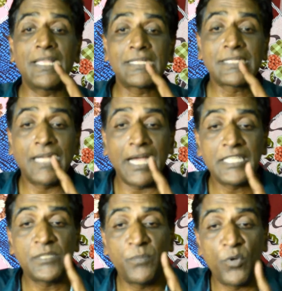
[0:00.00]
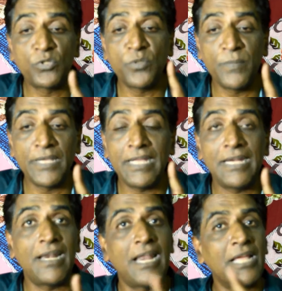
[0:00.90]
sky spoke to me
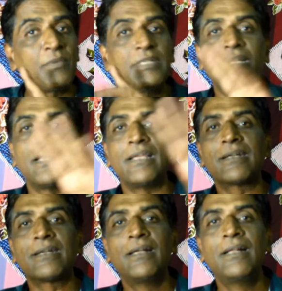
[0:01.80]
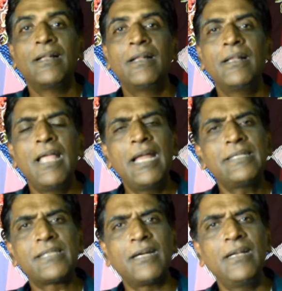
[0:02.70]
in language clear. And
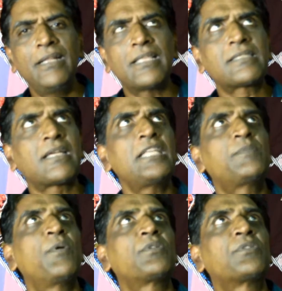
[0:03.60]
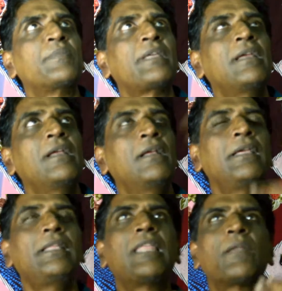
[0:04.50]
suddenly the sky spoke to me
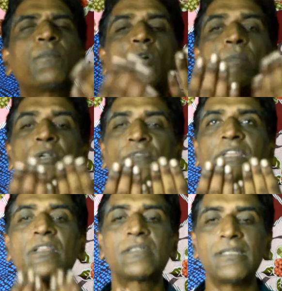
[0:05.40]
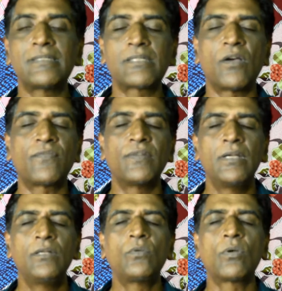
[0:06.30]
in that moment of innocence, of
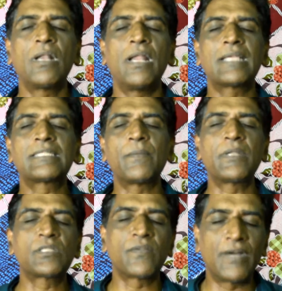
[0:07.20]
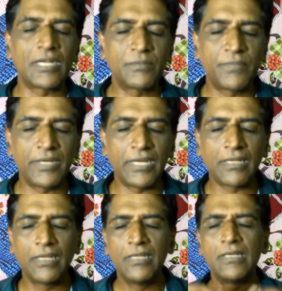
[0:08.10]
total acceptance of heartbreak
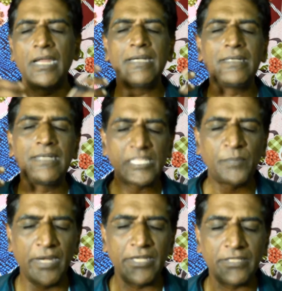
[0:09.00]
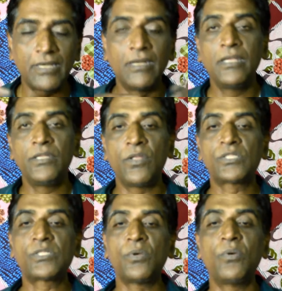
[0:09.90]
and desperation. Your
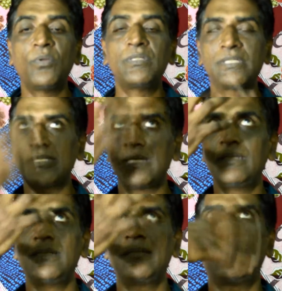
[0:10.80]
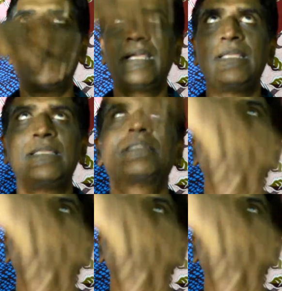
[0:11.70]
soul's eyes